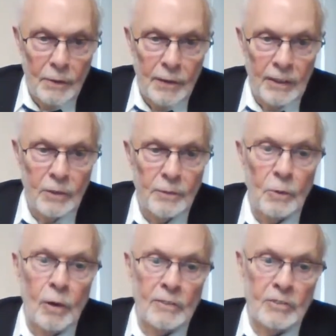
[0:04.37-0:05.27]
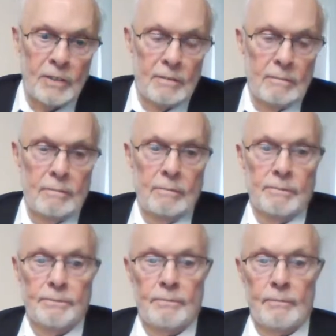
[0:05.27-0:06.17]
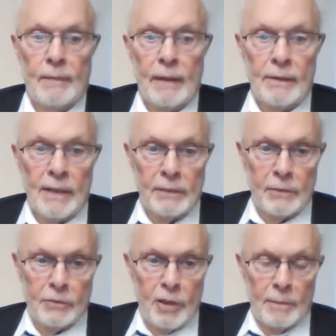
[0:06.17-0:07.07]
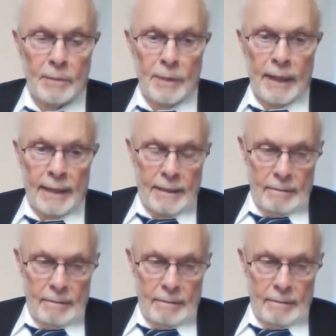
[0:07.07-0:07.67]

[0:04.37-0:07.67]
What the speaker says: Thank you for watching. Thank you for stopping by.